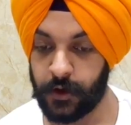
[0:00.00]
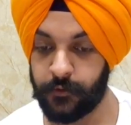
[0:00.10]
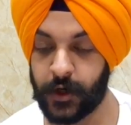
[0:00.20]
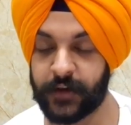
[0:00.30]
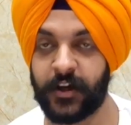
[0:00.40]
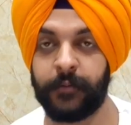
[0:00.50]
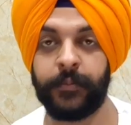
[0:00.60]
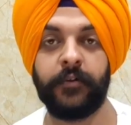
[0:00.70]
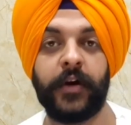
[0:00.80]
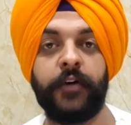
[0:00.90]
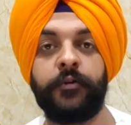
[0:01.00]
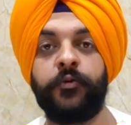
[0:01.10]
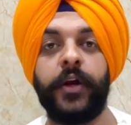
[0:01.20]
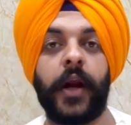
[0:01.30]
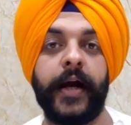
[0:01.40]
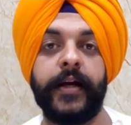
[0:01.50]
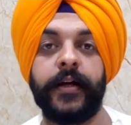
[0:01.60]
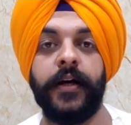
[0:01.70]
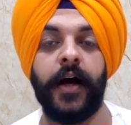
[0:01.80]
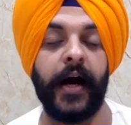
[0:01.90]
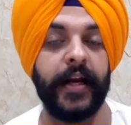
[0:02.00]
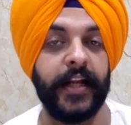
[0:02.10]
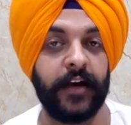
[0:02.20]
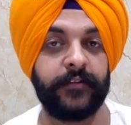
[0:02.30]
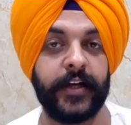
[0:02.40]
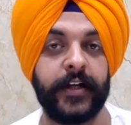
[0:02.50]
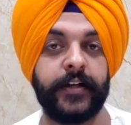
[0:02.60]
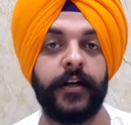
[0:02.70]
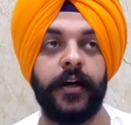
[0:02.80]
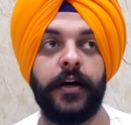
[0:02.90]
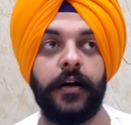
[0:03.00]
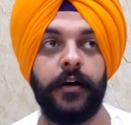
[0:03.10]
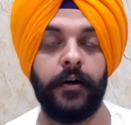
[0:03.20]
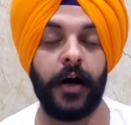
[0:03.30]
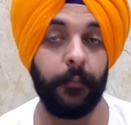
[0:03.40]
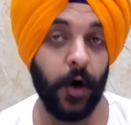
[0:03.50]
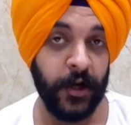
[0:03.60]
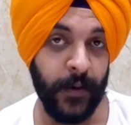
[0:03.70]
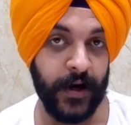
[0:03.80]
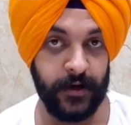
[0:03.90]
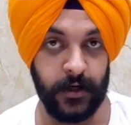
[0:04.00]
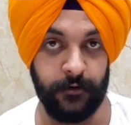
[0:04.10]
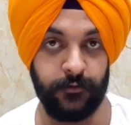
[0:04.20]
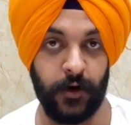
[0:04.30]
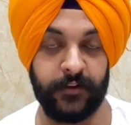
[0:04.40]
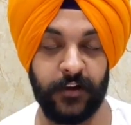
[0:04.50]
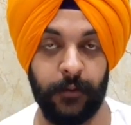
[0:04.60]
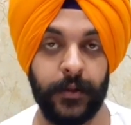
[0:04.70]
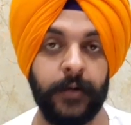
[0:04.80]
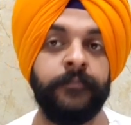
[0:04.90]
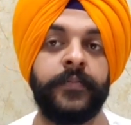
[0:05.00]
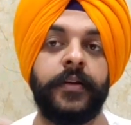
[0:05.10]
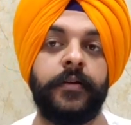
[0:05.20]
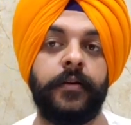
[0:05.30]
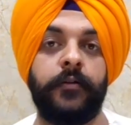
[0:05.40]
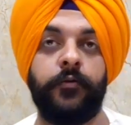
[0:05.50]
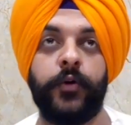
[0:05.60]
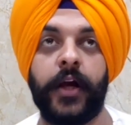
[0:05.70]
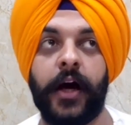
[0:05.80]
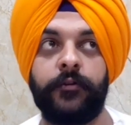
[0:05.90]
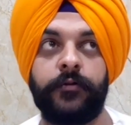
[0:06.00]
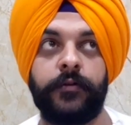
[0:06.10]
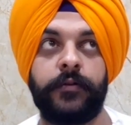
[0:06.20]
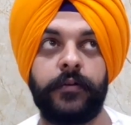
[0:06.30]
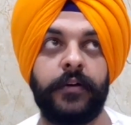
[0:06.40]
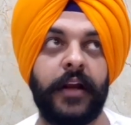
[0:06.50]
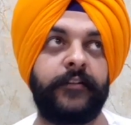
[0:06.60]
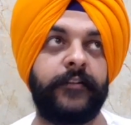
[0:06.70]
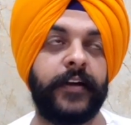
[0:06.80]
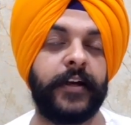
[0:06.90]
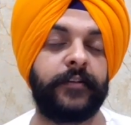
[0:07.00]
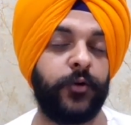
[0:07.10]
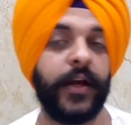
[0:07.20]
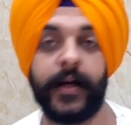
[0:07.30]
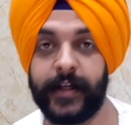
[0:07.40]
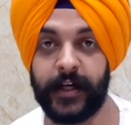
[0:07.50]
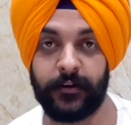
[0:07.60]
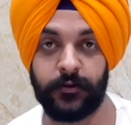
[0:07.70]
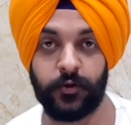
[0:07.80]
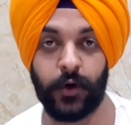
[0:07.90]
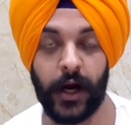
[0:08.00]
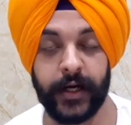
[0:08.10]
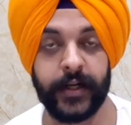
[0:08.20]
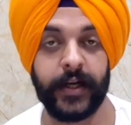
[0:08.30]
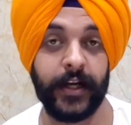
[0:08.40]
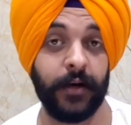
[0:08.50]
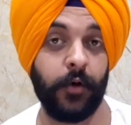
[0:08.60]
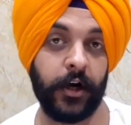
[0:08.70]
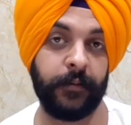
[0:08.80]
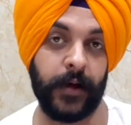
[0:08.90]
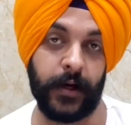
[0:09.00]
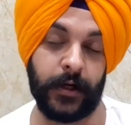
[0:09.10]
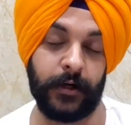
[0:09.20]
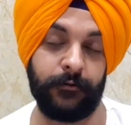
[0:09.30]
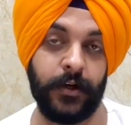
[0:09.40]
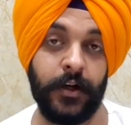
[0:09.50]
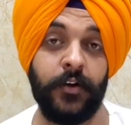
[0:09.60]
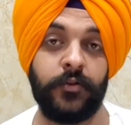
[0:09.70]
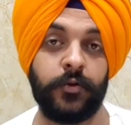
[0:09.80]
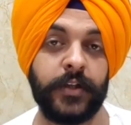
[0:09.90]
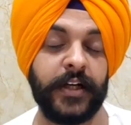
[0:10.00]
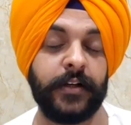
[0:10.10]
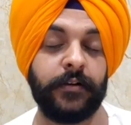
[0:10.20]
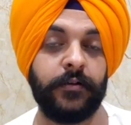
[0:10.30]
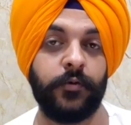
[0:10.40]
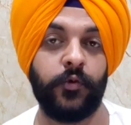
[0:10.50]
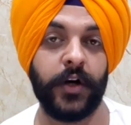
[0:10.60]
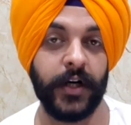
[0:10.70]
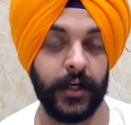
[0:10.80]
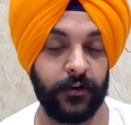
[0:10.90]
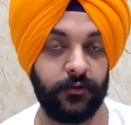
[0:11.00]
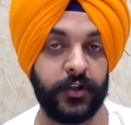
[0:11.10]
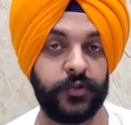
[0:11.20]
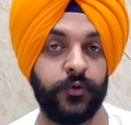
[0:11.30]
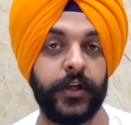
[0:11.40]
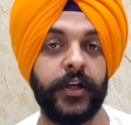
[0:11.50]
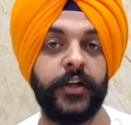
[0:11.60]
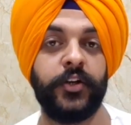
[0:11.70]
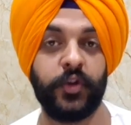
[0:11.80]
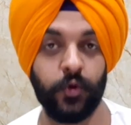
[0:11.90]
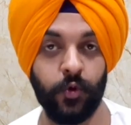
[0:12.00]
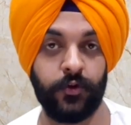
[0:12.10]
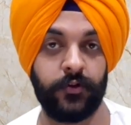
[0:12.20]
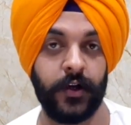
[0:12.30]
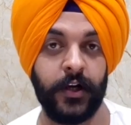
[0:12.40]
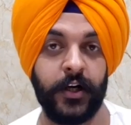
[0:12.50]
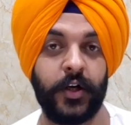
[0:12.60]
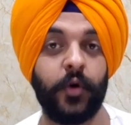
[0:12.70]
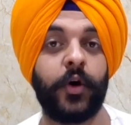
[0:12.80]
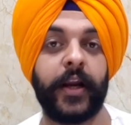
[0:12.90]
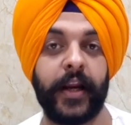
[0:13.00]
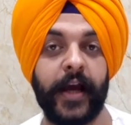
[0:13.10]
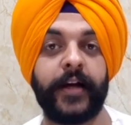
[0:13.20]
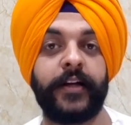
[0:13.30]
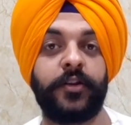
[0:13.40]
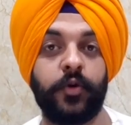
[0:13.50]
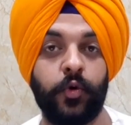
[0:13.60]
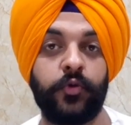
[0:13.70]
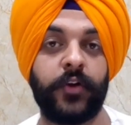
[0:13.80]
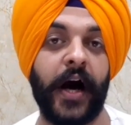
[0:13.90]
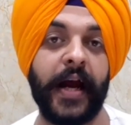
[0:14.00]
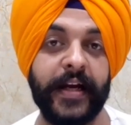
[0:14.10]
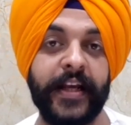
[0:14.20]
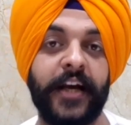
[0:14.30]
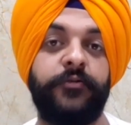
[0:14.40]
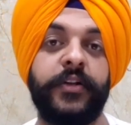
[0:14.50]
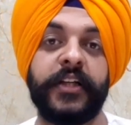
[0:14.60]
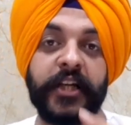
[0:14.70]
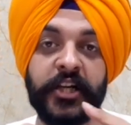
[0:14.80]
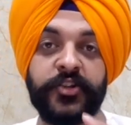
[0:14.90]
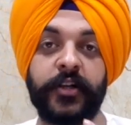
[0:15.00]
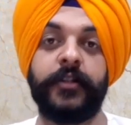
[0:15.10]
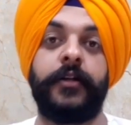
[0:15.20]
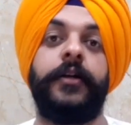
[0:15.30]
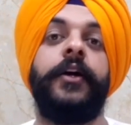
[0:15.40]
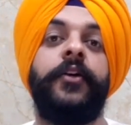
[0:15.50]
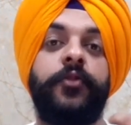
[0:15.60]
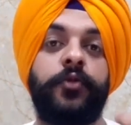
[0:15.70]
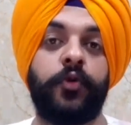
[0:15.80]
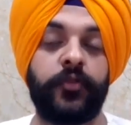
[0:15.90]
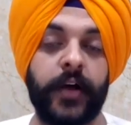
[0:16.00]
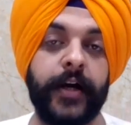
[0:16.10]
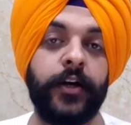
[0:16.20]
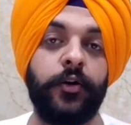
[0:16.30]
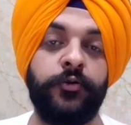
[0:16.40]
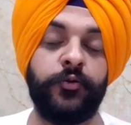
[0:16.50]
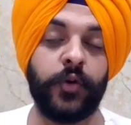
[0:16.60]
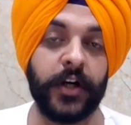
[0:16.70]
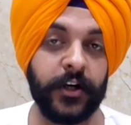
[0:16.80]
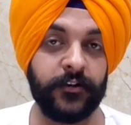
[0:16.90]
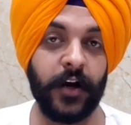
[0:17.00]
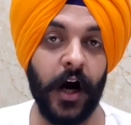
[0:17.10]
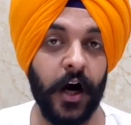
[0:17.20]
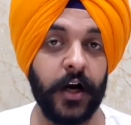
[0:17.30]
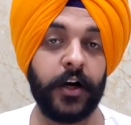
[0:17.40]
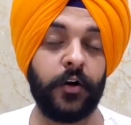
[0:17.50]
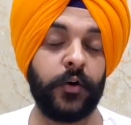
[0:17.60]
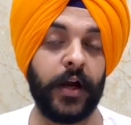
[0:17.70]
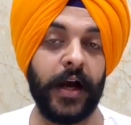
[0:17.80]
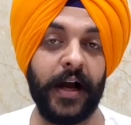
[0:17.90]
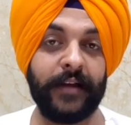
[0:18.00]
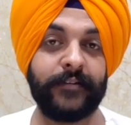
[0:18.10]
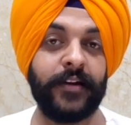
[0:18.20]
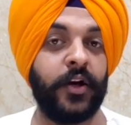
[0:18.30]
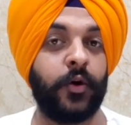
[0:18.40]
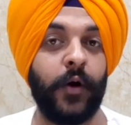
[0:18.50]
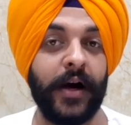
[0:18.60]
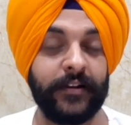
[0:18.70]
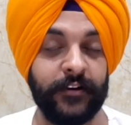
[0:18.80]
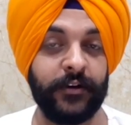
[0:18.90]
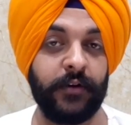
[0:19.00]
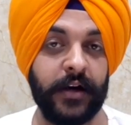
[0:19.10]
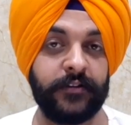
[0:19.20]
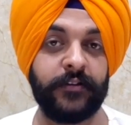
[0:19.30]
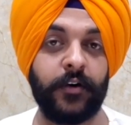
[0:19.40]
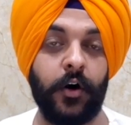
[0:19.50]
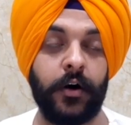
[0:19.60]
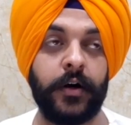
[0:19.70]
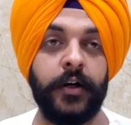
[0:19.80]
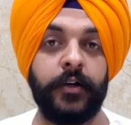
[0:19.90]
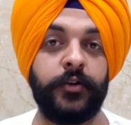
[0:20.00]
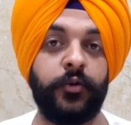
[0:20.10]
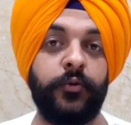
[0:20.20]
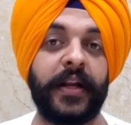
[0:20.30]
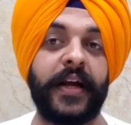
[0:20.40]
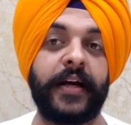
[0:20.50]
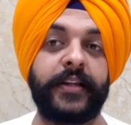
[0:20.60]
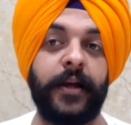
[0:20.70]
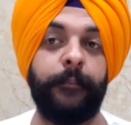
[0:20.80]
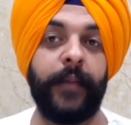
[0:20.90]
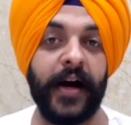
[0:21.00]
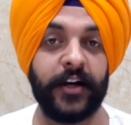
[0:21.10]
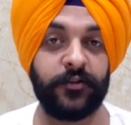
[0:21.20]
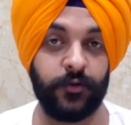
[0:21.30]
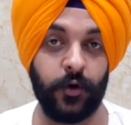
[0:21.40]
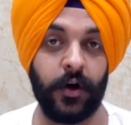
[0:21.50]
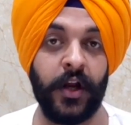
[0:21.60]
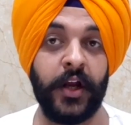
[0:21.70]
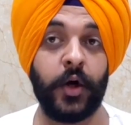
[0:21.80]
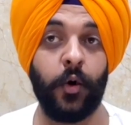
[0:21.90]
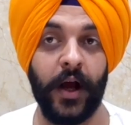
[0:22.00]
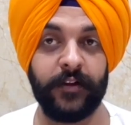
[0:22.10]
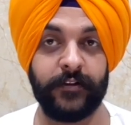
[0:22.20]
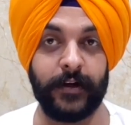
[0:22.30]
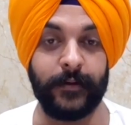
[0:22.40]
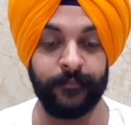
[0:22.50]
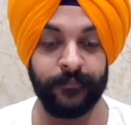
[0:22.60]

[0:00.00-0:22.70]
for example, whenever we write ideas in a body paragraph, for example, we have, so let's say, three ideas to write in a body paragraph. So the words which we use to connect those ideas with each other, so those kind of words are known as cohesive devices, or you will get the bands for cohesion.